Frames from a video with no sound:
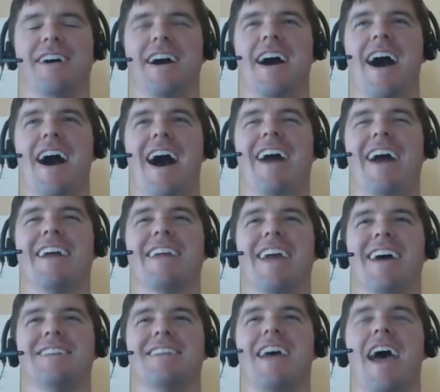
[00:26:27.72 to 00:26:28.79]
I
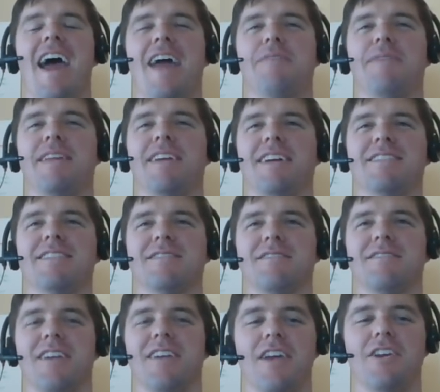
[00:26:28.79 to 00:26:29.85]
guess it's,
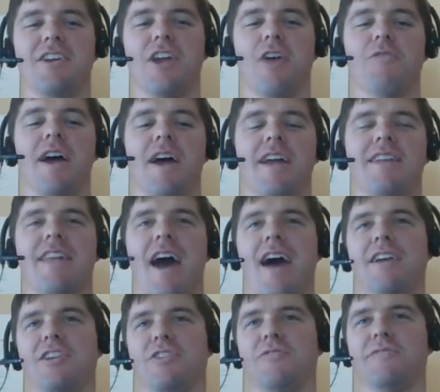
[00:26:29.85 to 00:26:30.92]
you know,
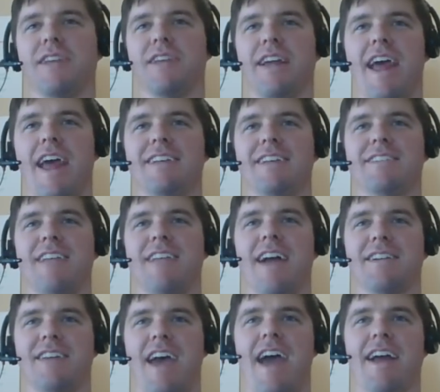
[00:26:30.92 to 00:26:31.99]
not using haystack
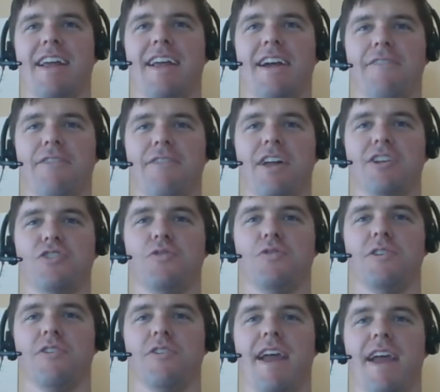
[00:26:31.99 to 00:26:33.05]
tagging. I feel like doing
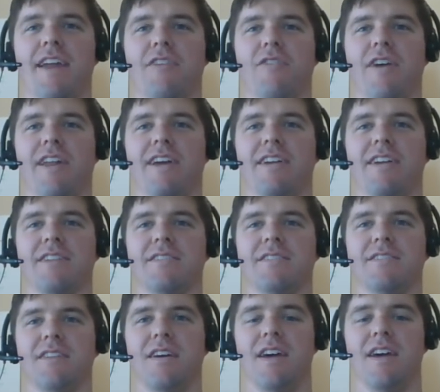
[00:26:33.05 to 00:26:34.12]
your analytics
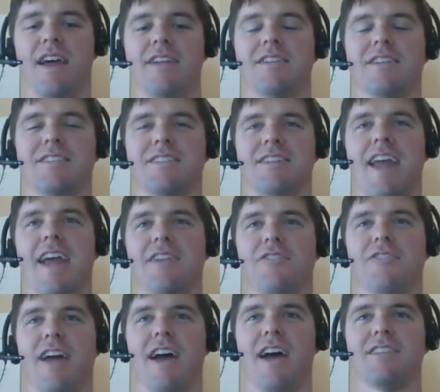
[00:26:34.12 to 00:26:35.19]
to
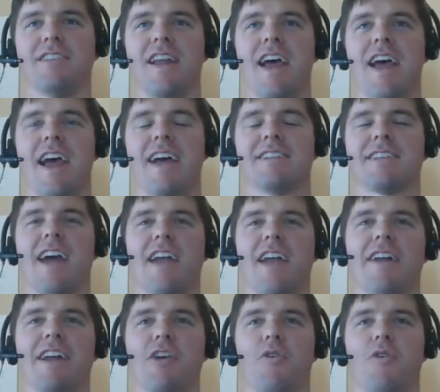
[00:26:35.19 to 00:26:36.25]
standardize it. It's kind of like
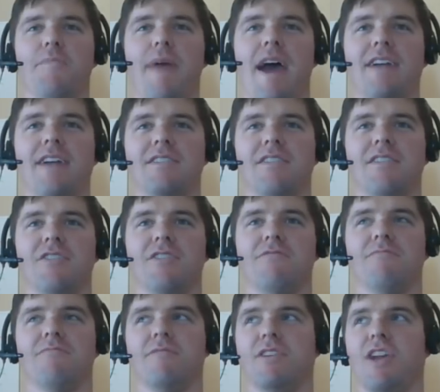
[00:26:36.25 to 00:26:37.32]
going back to the,
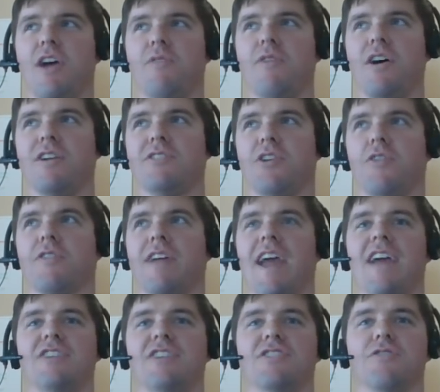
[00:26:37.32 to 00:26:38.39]
you know, dark
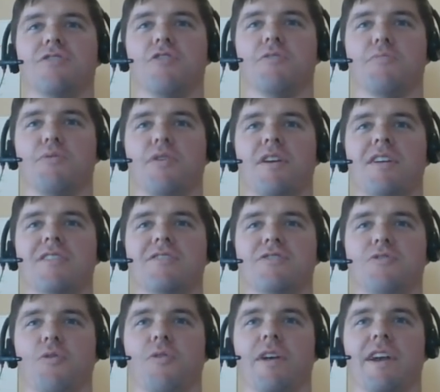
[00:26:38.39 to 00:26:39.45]
ages or the
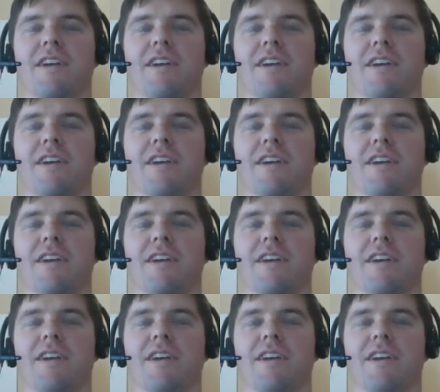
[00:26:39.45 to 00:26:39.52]
prehistoric